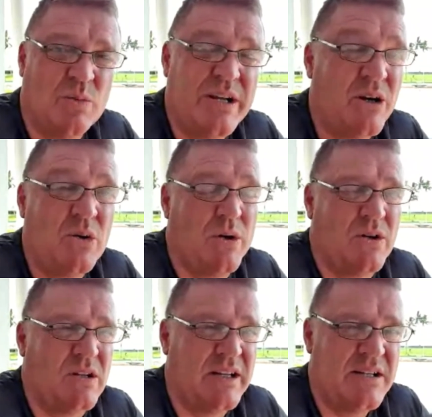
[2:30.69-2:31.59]
And we know
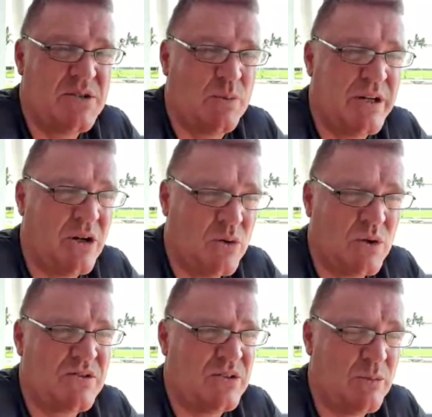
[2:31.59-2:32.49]
where it leads, and we know
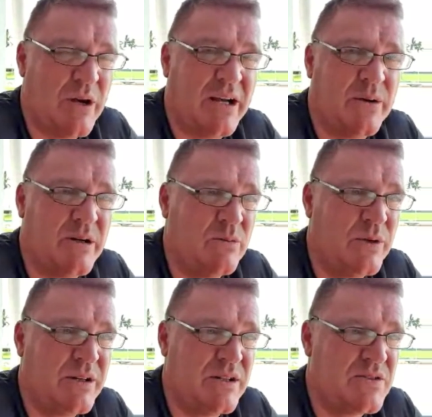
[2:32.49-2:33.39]
what's in the background
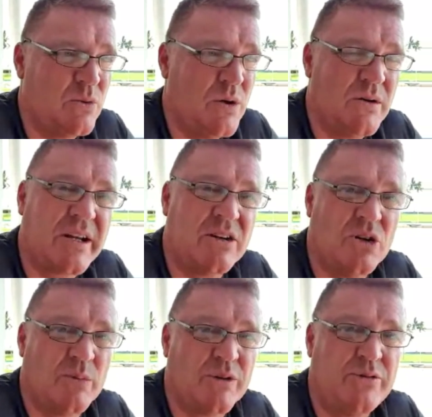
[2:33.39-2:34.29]
because the World
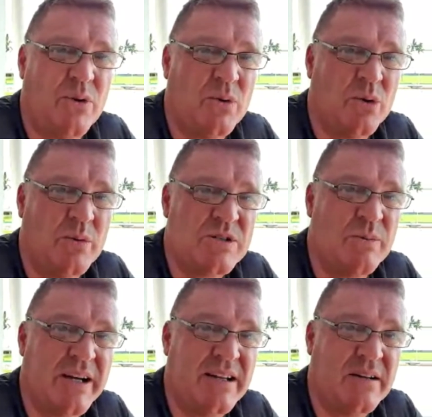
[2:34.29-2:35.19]
Economic Forum
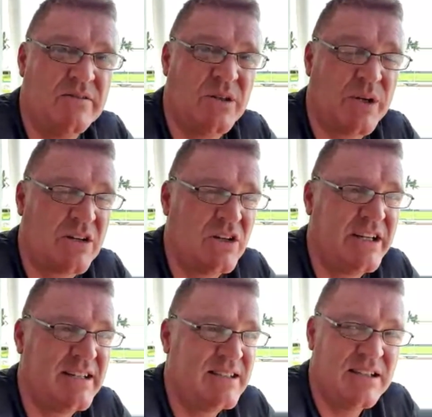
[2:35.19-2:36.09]
has made that very
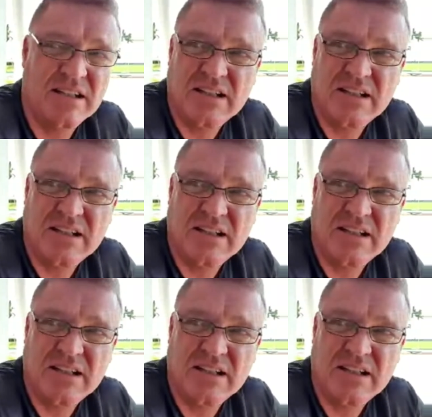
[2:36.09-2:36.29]
clear